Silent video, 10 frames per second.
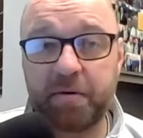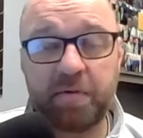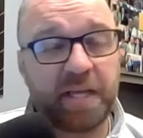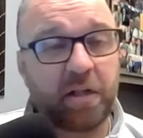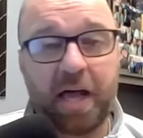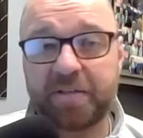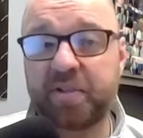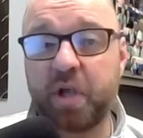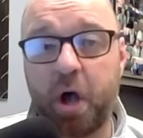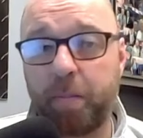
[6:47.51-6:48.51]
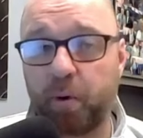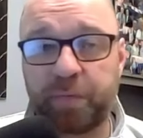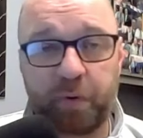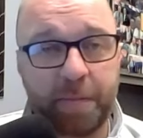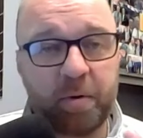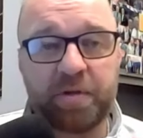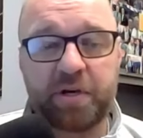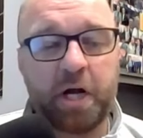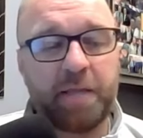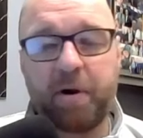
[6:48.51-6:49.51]
Yep. They lost Stalbird. Freeman was an
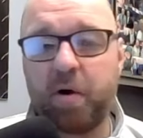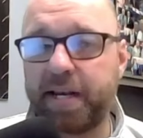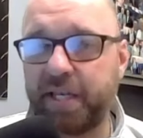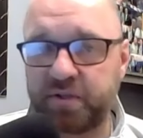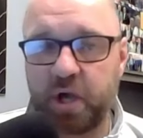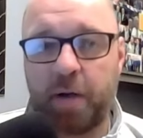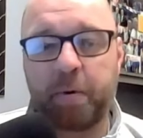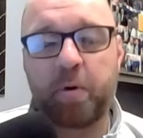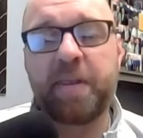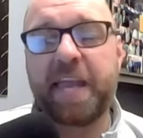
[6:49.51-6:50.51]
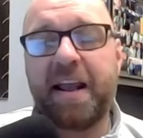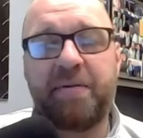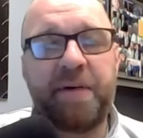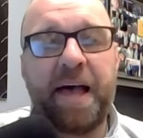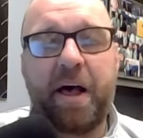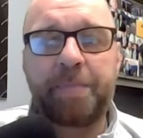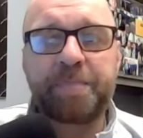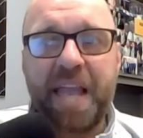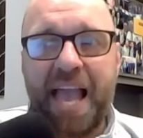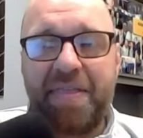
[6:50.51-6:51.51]
All American, Stalbird to the NFL. Really
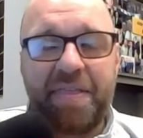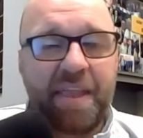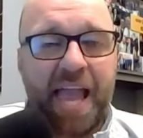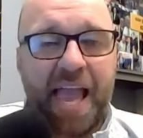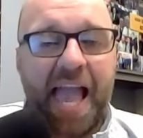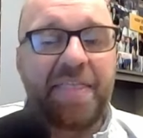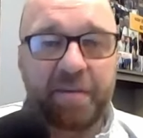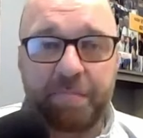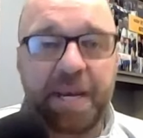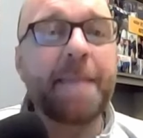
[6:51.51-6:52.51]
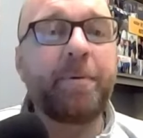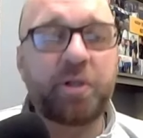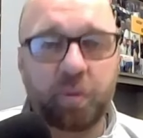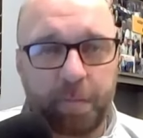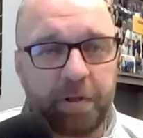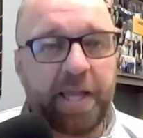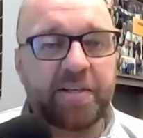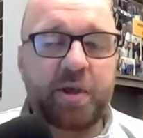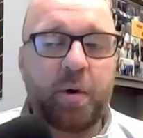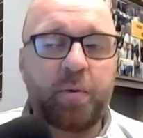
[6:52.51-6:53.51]
good. And, and they've been able to
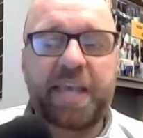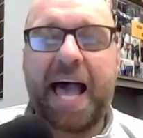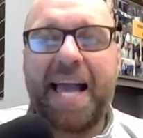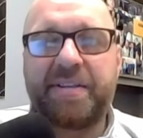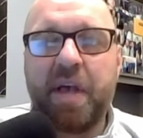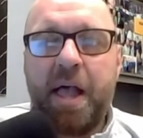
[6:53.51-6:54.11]
replace those guys.